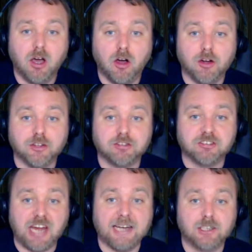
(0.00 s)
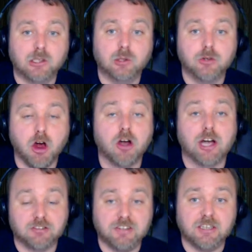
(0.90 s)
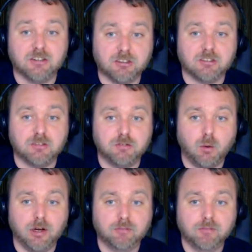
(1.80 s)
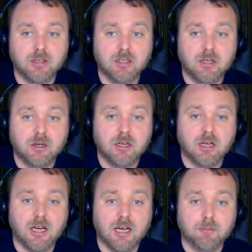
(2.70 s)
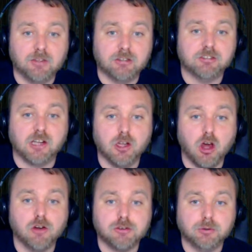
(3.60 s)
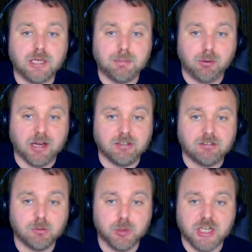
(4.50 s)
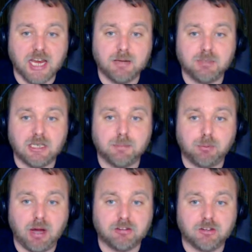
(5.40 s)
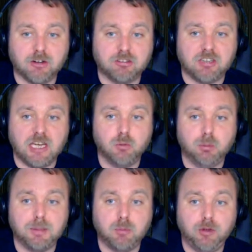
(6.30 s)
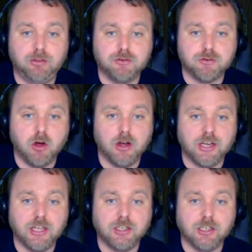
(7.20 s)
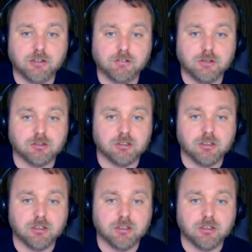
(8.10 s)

on the standalone RX Vega 64. This is a launch-only price, which AMD at present are saying will be withdrawn in the near future.